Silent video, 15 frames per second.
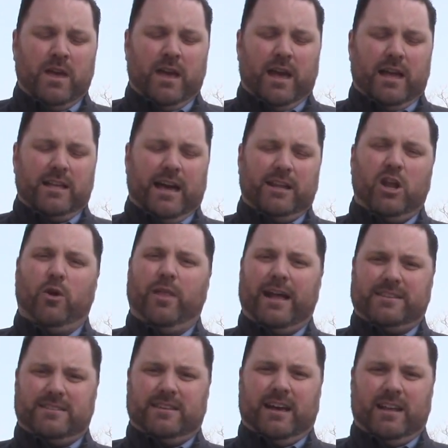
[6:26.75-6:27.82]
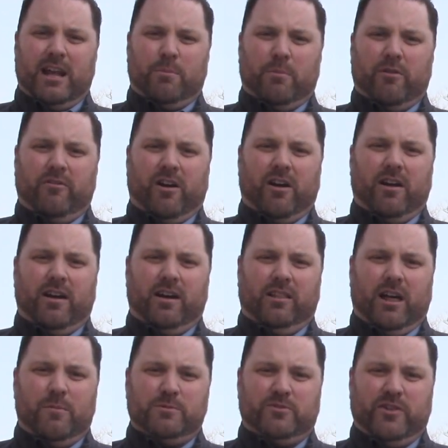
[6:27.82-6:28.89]
and I know that's a number of our
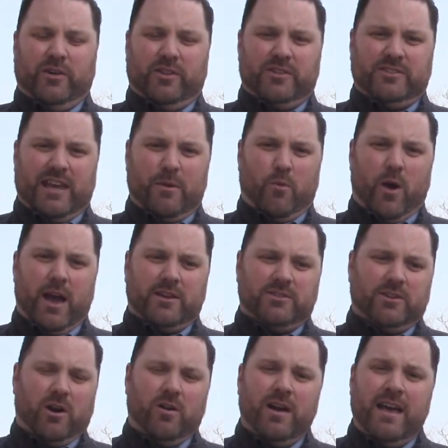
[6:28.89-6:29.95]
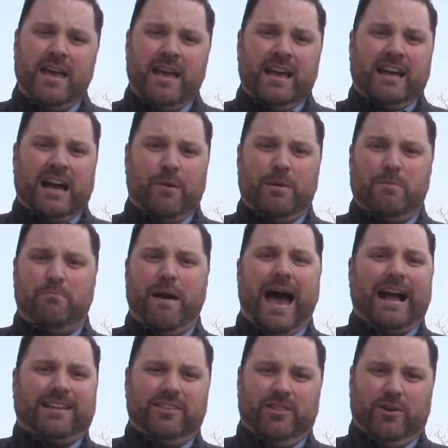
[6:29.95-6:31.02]
alums feel the same way. So coming
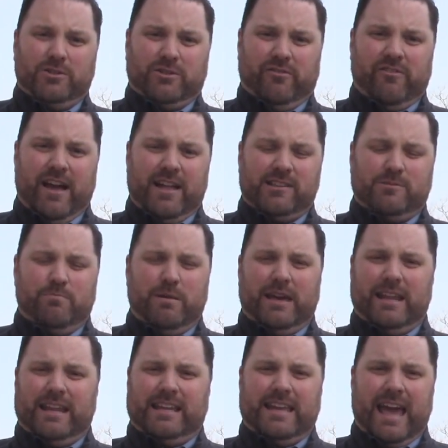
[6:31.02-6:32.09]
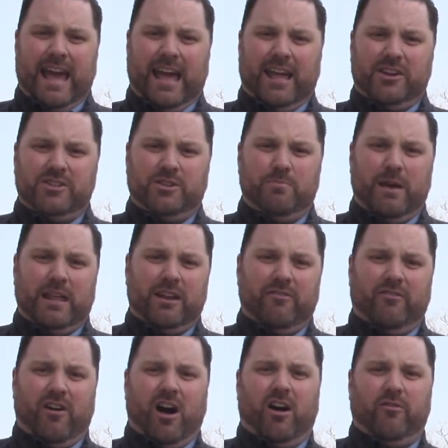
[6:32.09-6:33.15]
back to those events, being engaged, being
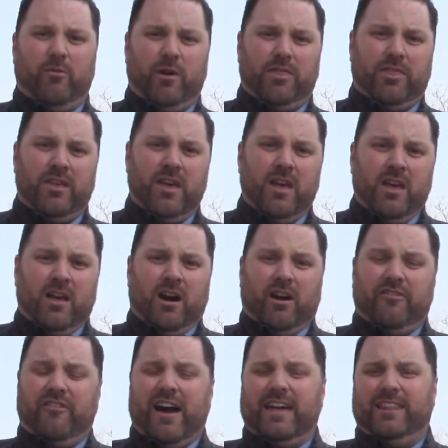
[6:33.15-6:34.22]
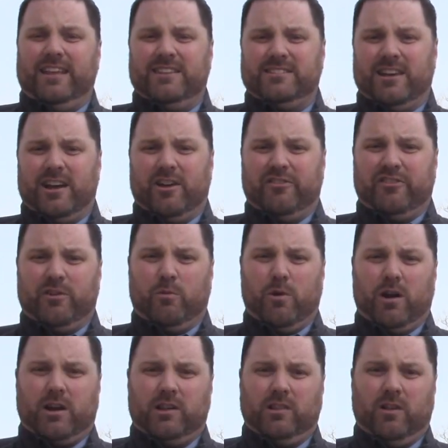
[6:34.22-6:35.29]
involved with our Filene Center for
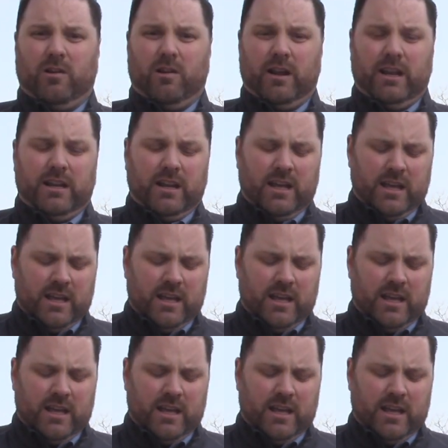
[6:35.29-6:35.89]
Work and Learning,